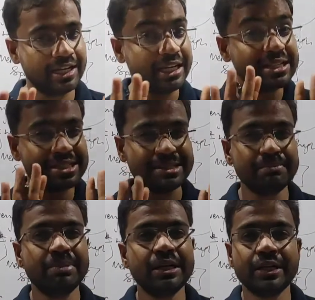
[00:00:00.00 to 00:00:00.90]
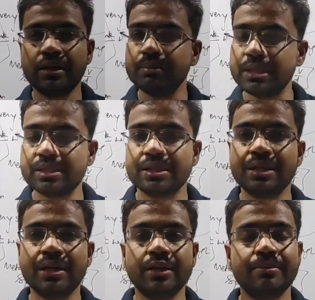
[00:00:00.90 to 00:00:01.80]
in simple term, in
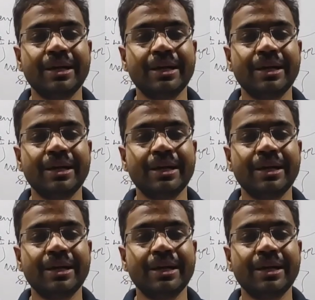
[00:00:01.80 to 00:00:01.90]
general term,